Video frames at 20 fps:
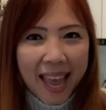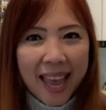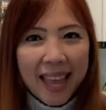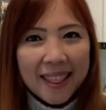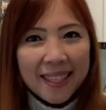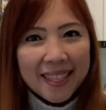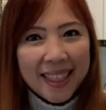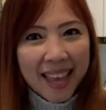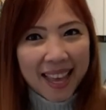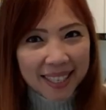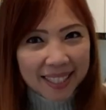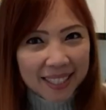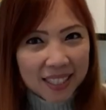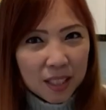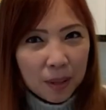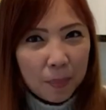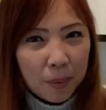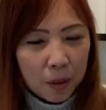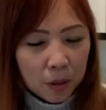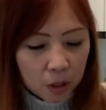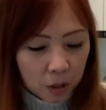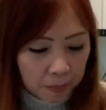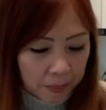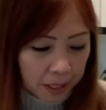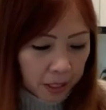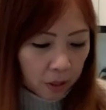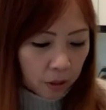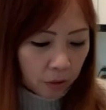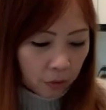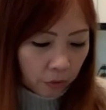And that is supposed to
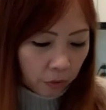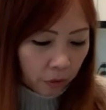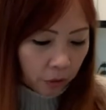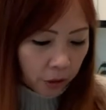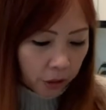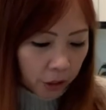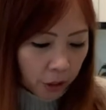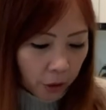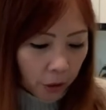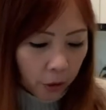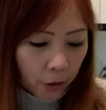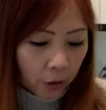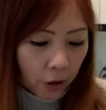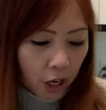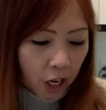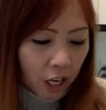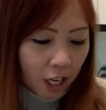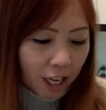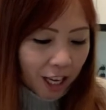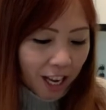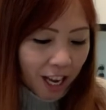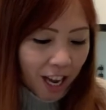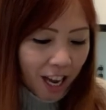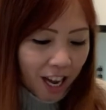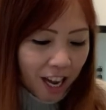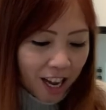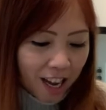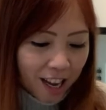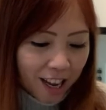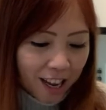be good for your
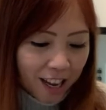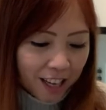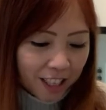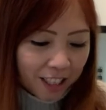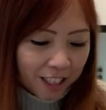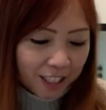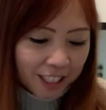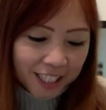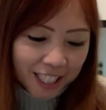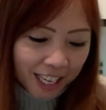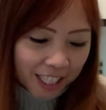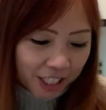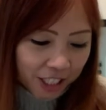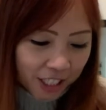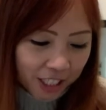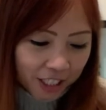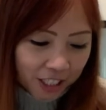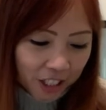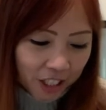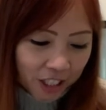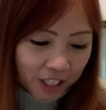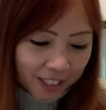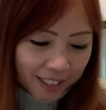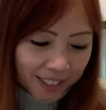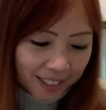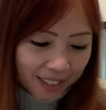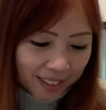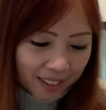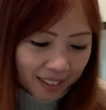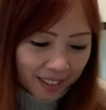uh, good
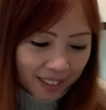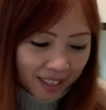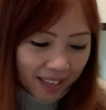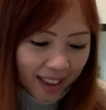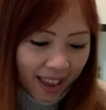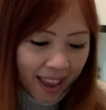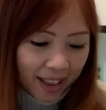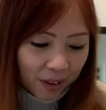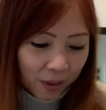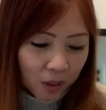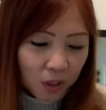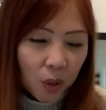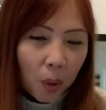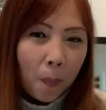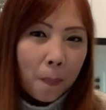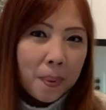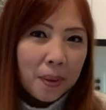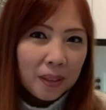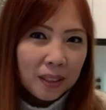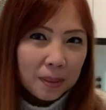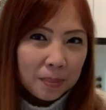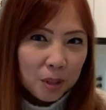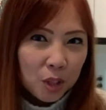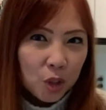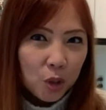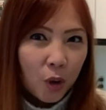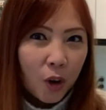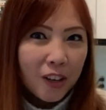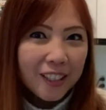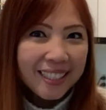digestion and also build up
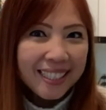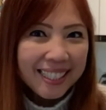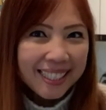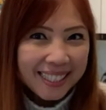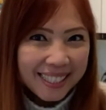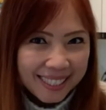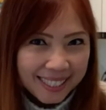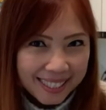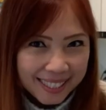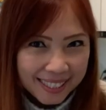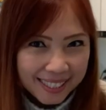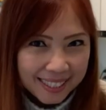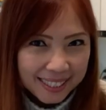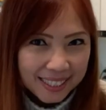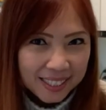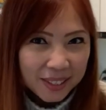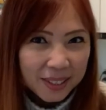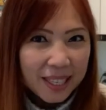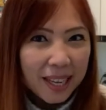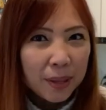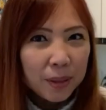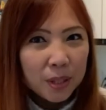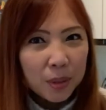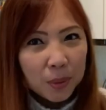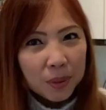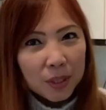strong kidney. So that's